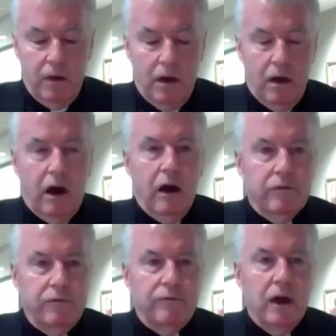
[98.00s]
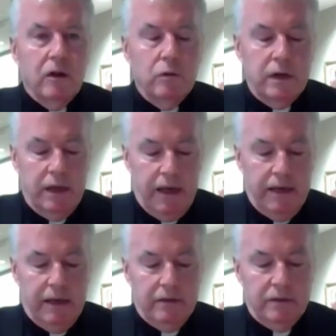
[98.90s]
our fellow
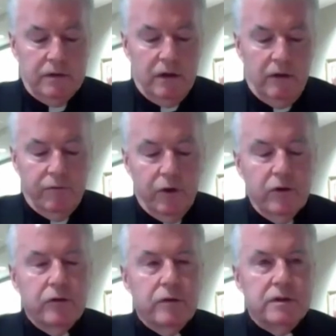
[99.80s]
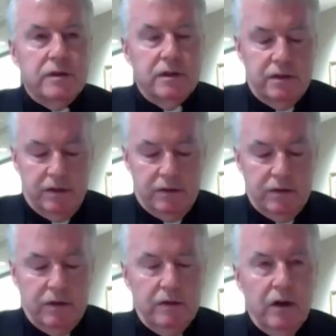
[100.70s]
Canadians, a further assistance,
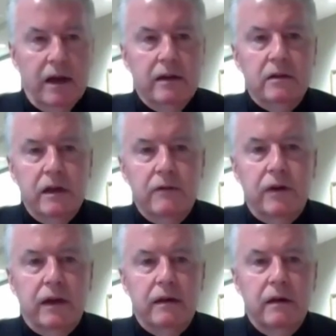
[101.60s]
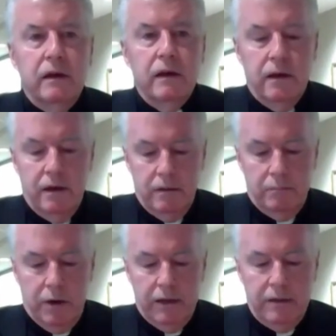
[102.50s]
not in living,
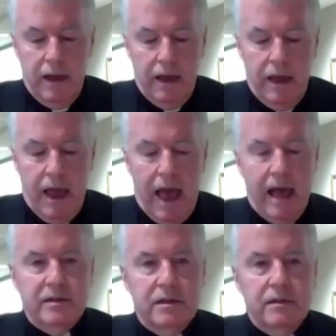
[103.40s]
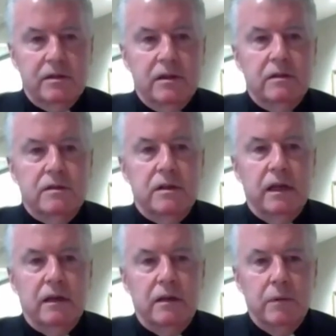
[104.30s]
but assistance in
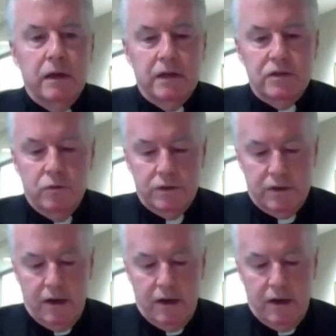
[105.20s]
committing suicide.